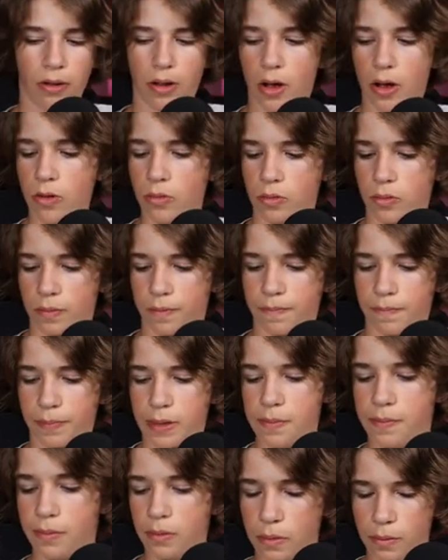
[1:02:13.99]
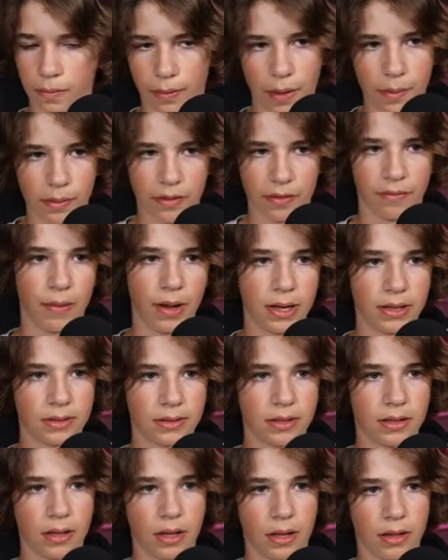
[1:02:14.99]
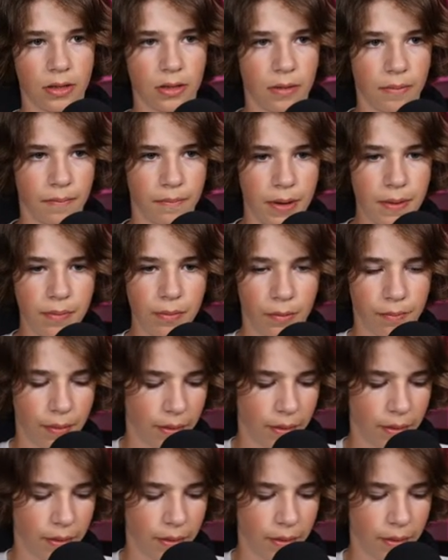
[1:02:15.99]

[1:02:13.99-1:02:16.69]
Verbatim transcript: Oh, people probably have mics. People are probably